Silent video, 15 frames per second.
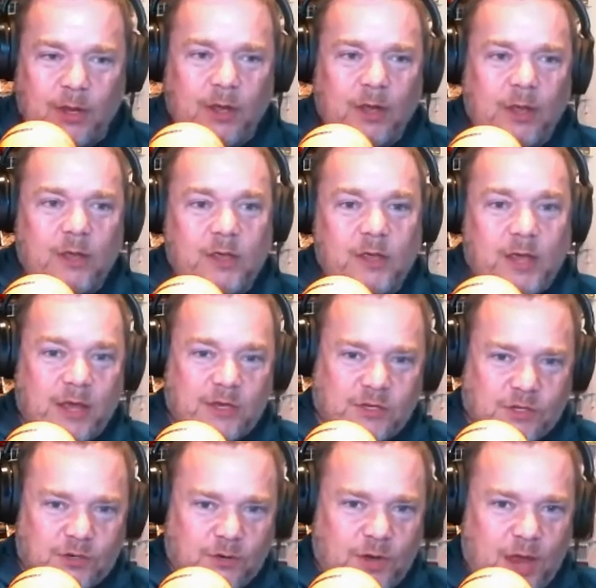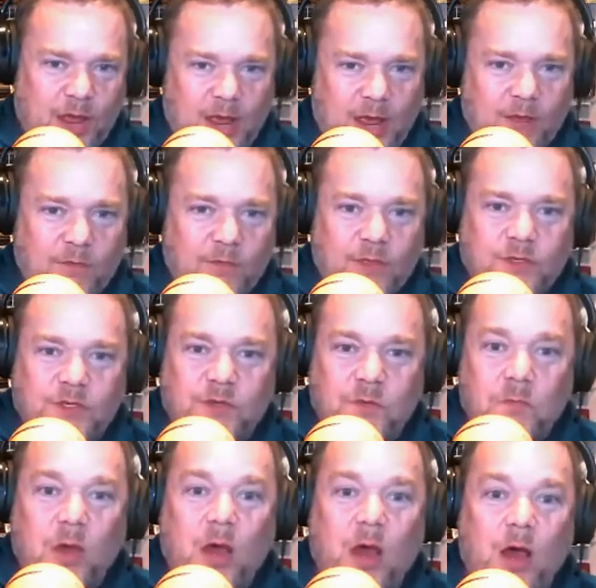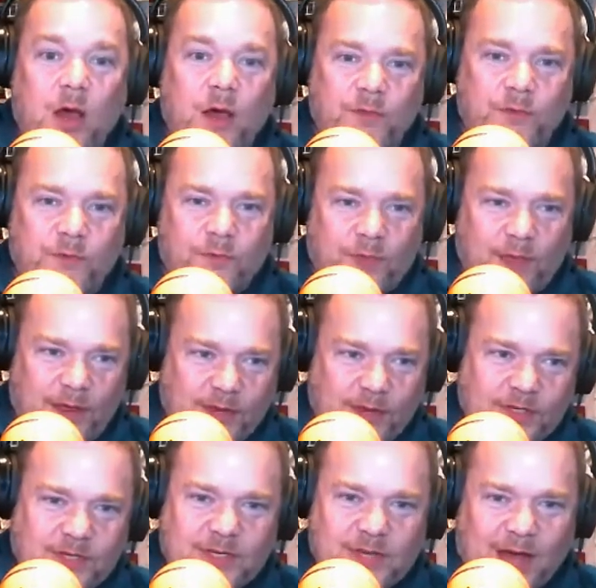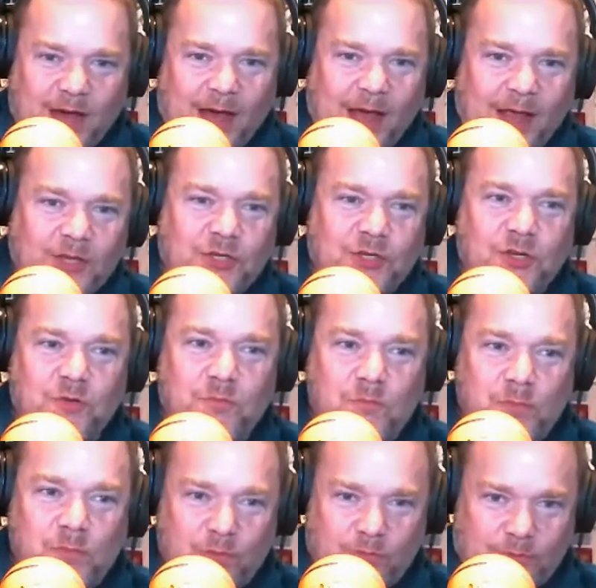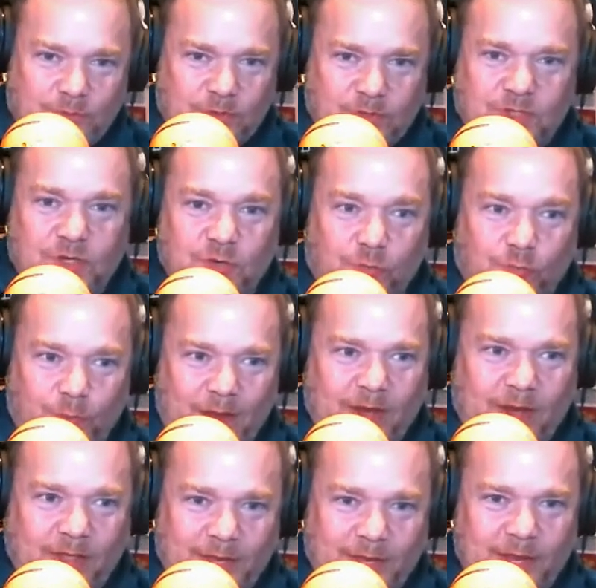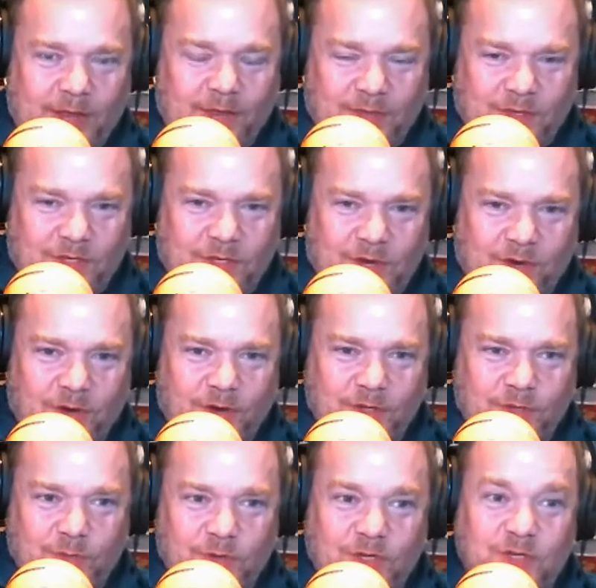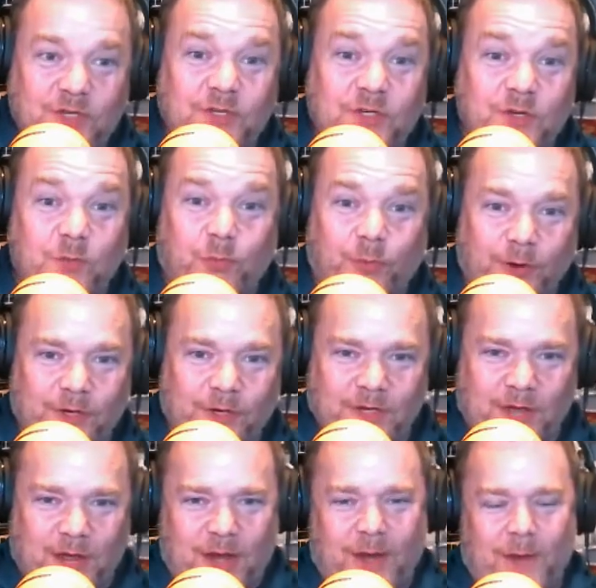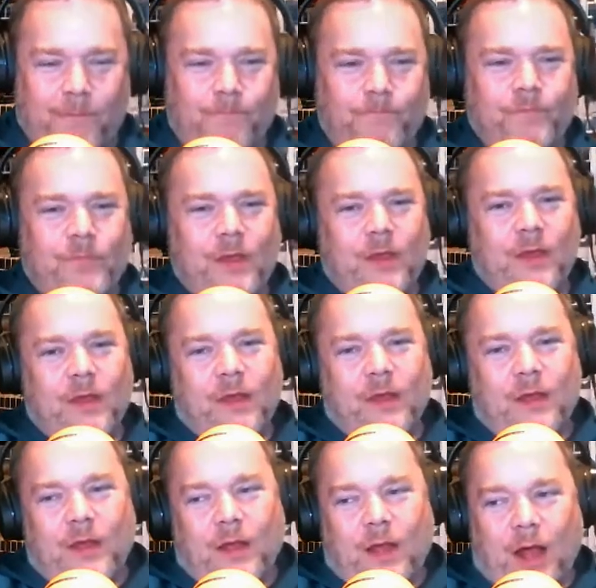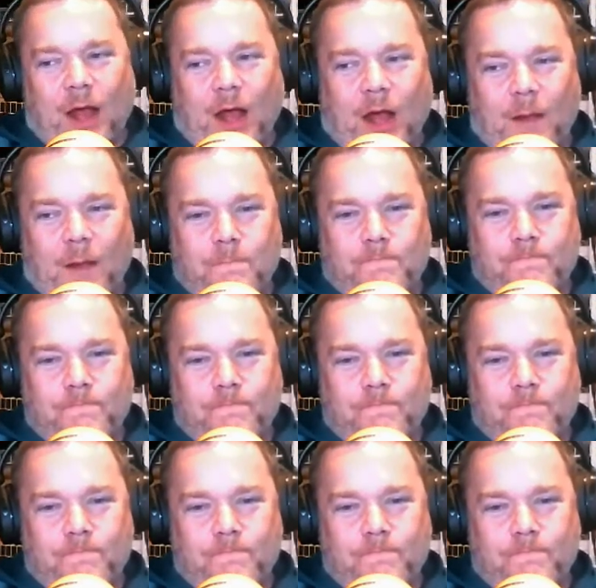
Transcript: yesterday that some other things tie to mutants directly in this series, which is super exciting. And